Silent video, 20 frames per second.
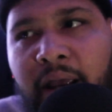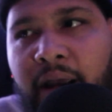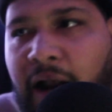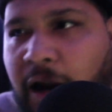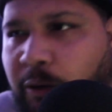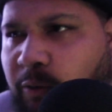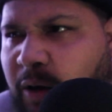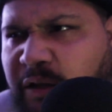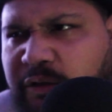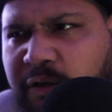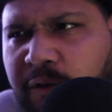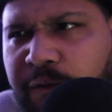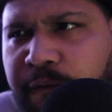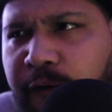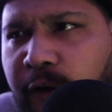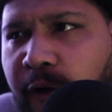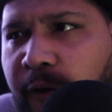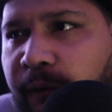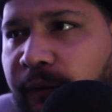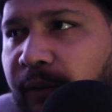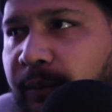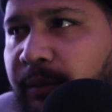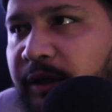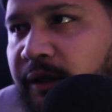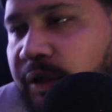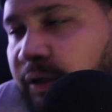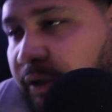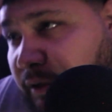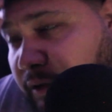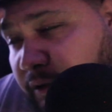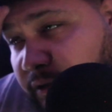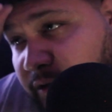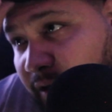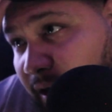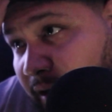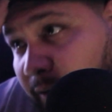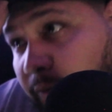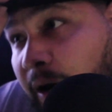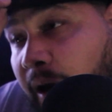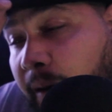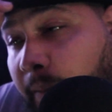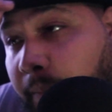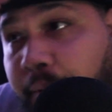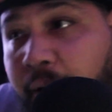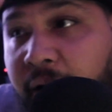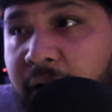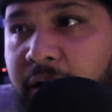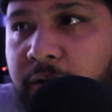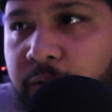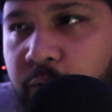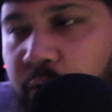I rocked a fro for many years, and I rocked braids